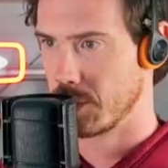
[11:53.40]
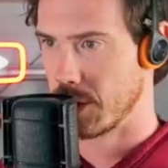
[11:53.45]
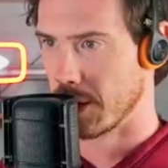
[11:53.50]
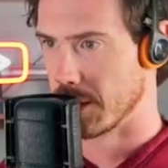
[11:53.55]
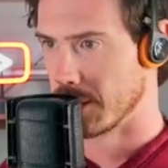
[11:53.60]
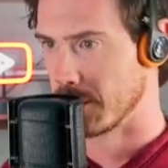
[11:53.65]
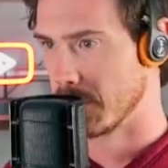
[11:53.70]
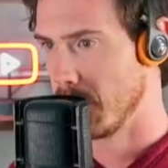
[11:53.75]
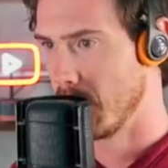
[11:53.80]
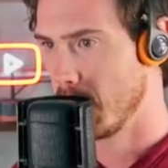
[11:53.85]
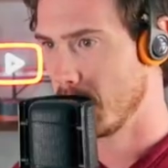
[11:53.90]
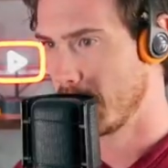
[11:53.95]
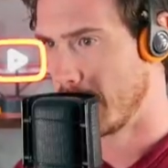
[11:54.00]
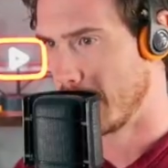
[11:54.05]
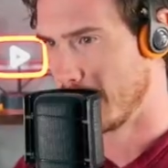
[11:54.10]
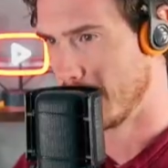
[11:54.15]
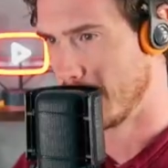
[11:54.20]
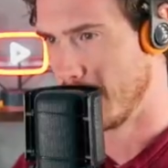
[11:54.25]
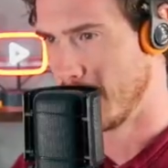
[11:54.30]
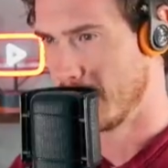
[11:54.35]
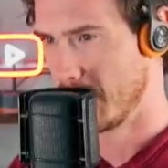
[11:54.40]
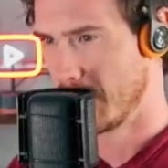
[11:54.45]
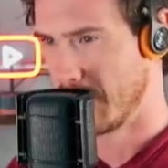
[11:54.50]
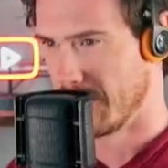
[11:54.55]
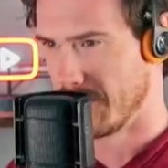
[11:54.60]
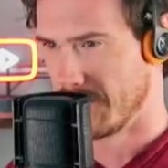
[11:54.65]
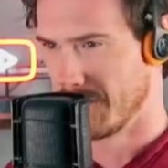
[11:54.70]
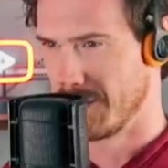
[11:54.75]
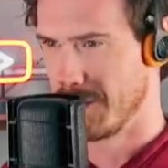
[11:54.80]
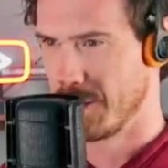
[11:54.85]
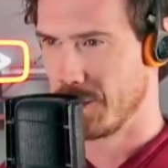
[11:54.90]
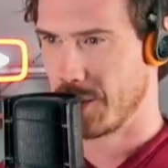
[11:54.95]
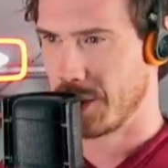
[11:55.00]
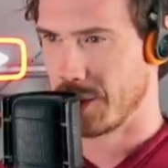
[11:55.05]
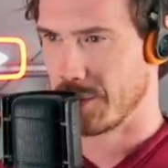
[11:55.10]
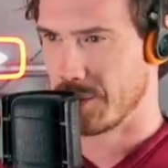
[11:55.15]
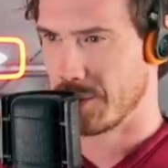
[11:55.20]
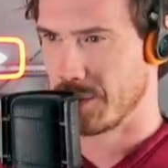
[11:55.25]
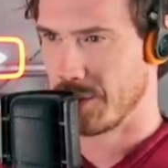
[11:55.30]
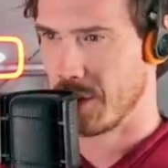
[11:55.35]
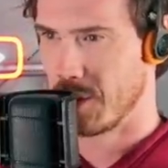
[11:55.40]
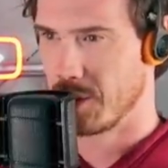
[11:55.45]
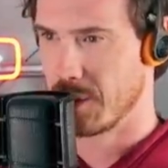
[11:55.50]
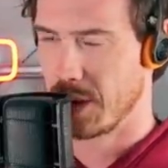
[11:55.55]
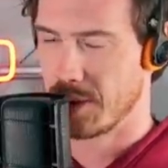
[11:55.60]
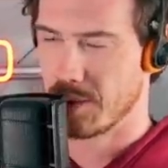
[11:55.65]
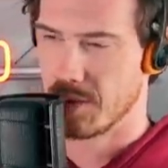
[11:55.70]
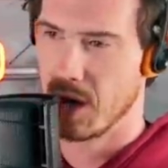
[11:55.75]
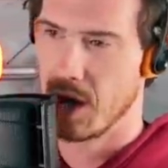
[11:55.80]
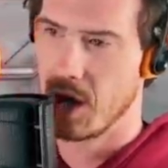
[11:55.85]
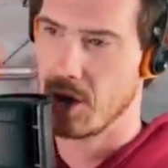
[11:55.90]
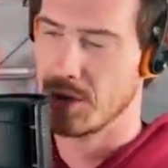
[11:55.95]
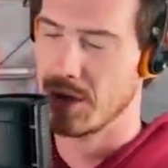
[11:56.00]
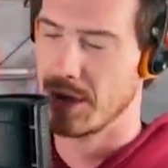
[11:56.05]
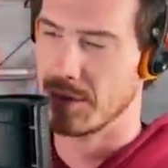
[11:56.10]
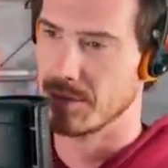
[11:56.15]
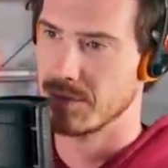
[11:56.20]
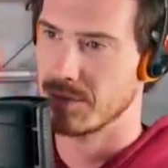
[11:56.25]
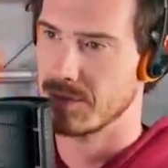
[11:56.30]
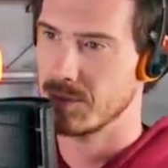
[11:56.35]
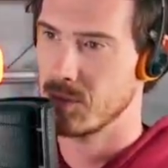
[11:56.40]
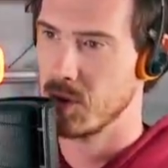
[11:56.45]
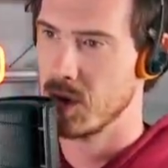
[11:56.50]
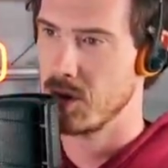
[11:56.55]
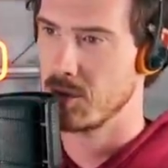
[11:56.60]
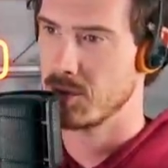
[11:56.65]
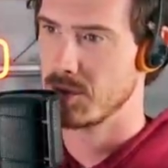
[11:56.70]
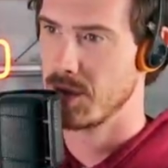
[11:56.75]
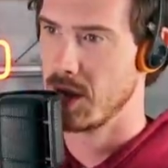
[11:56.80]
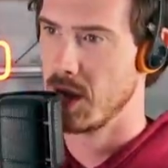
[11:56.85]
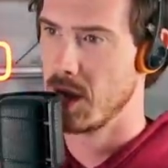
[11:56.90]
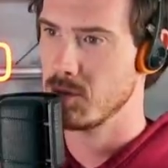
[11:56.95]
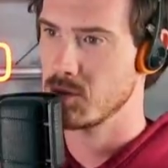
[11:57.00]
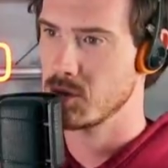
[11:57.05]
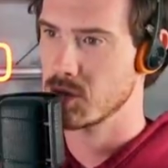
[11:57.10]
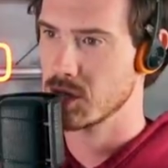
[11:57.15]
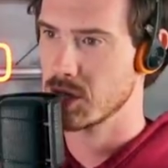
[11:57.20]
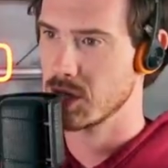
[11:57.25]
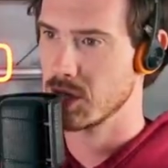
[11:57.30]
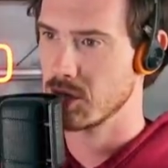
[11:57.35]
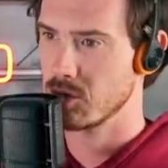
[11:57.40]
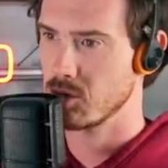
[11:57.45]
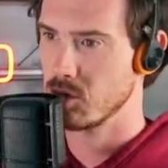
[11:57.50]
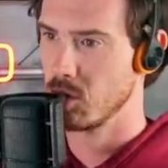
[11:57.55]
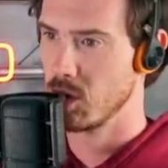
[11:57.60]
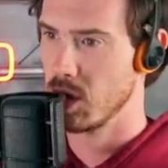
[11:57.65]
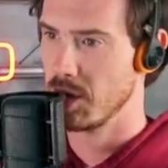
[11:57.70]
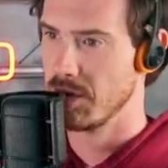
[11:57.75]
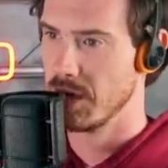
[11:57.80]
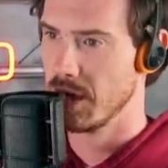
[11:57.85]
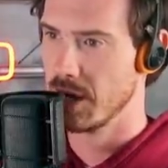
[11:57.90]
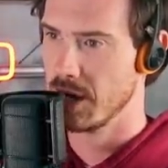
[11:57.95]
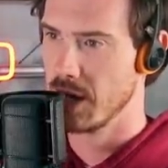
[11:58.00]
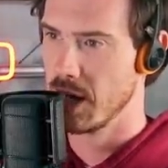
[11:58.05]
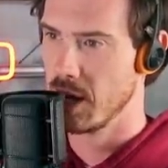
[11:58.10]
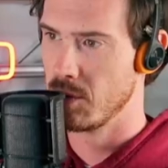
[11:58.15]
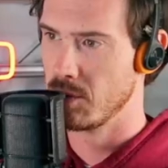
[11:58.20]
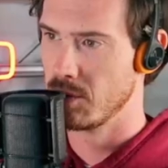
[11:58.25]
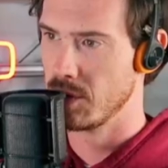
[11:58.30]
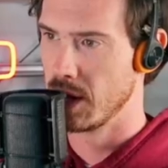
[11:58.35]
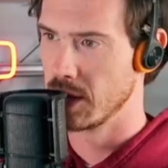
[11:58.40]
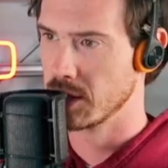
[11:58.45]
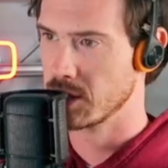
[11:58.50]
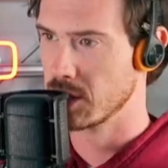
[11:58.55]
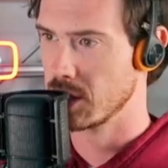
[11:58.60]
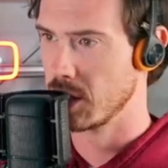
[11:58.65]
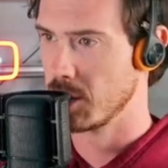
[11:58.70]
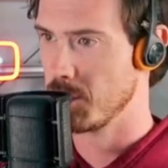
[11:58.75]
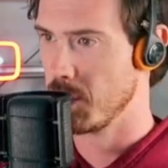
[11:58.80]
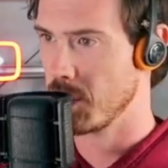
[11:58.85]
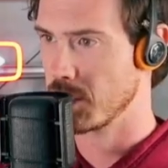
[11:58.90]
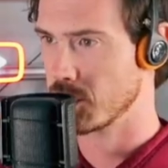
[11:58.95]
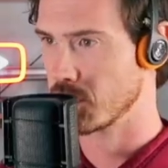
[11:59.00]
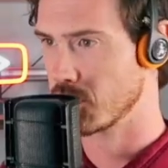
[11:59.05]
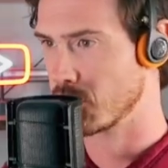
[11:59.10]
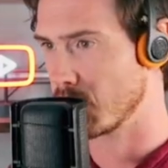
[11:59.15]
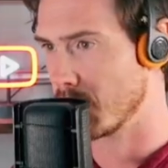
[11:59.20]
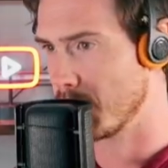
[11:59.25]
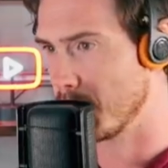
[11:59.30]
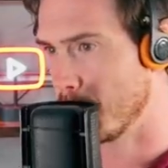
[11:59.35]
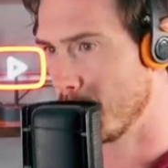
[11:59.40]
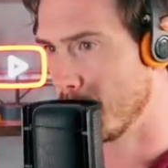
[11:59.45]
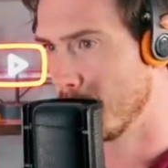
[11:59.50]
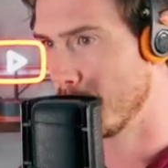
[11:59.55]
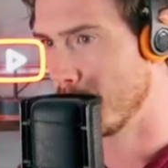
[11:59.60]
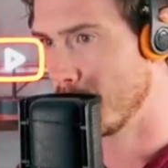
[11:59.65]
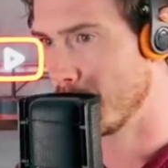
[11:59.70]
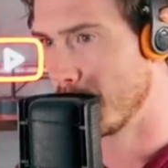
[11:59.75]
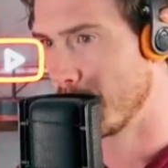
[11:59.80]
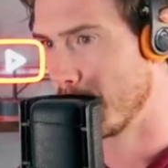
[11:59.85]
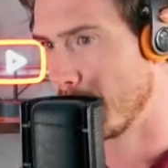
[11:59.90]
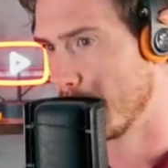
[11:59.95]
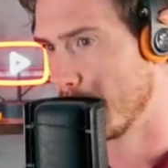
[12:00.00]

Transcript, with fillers: Okay, okay, okay, okay, okay, okay. Well, I'm just gonna crawl over here now, and actually, I might just reboot.